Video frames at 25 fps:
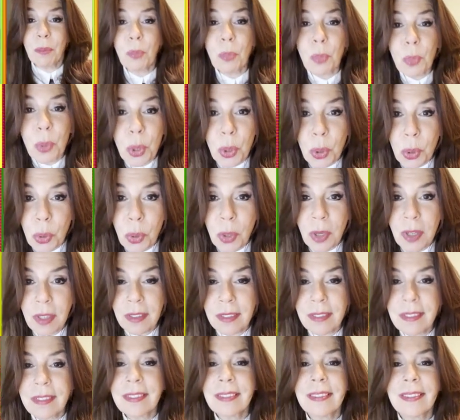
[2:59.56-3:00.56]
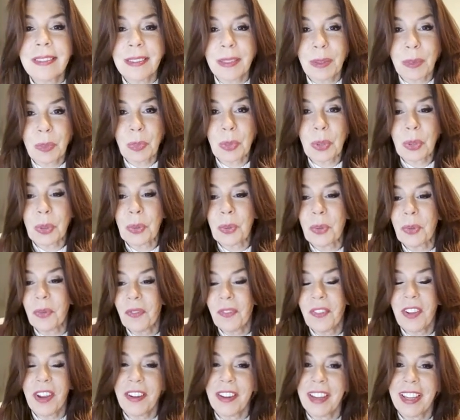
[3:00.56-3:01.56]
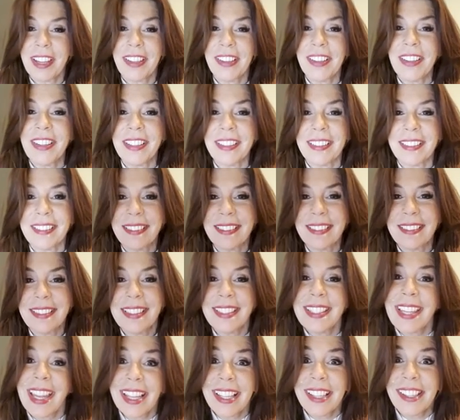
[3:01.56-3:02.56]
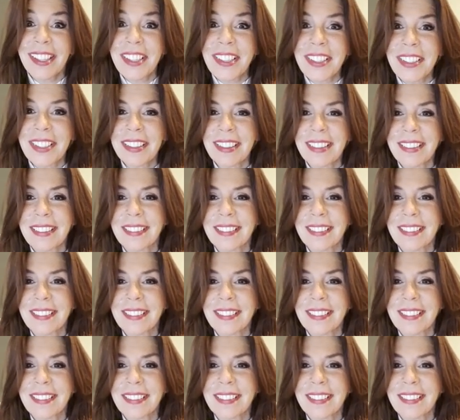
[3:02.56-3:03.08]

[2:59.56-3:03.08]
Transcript: moo? Moo. Very good. Take a look.